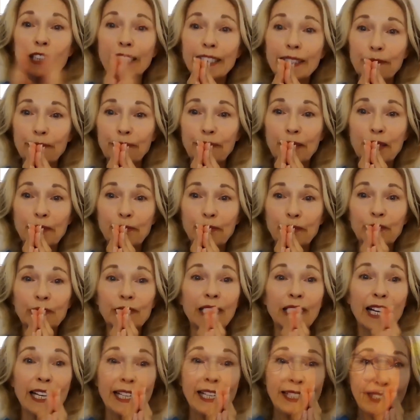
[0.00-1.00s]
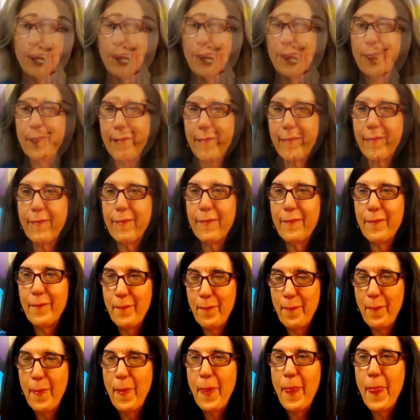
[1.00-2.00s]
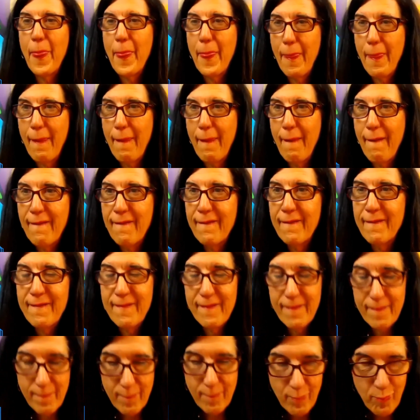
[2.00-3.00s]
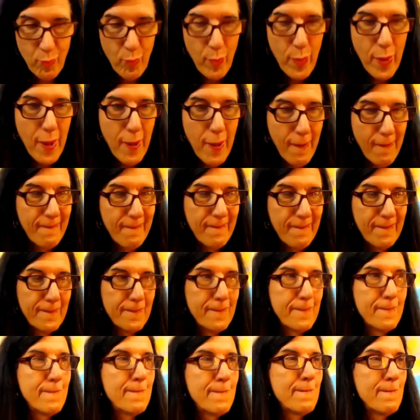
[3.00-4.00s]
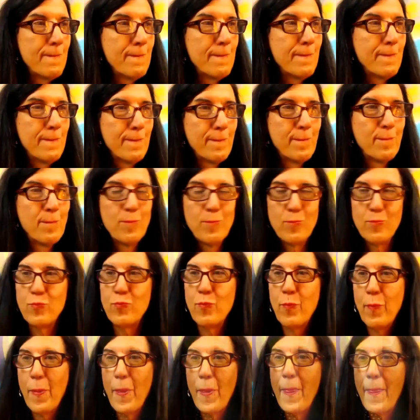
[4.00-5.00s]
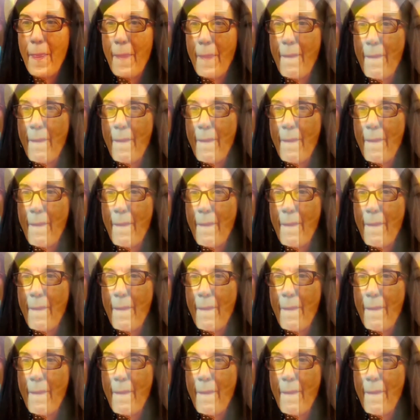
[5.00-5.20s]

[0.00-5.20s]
at people like in in Asia, you know, when they say namaste, if we